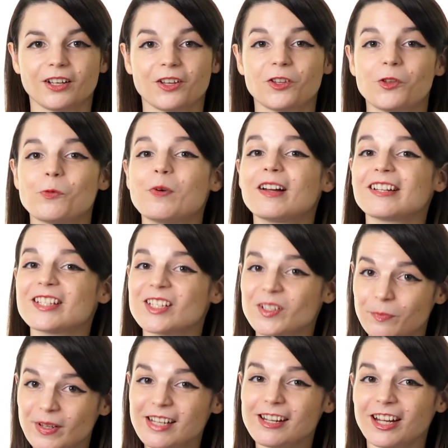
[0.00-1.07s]
You want to
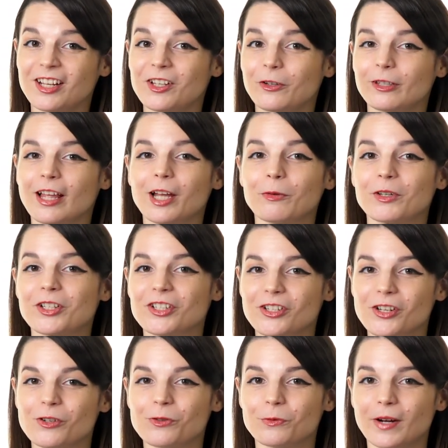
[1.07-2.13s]
speak a new language
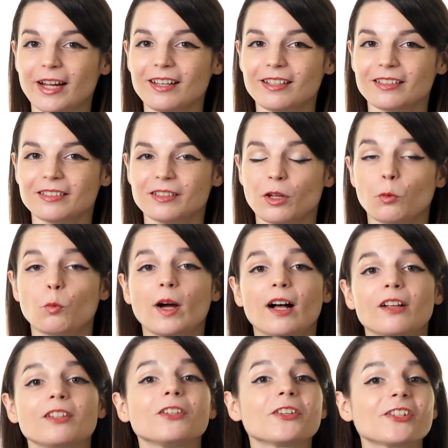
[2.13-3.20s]
too, right?
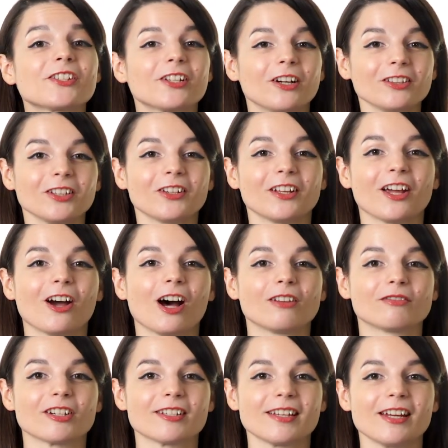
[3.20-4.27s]
Well, you'll start learning
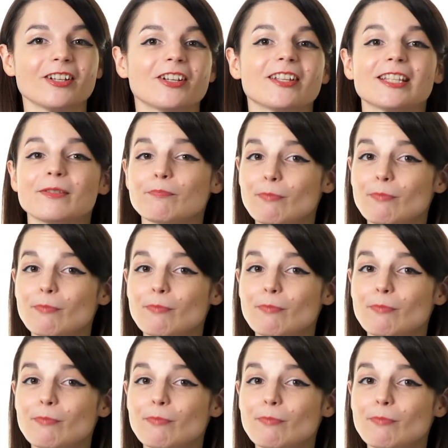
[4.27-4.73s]
conversations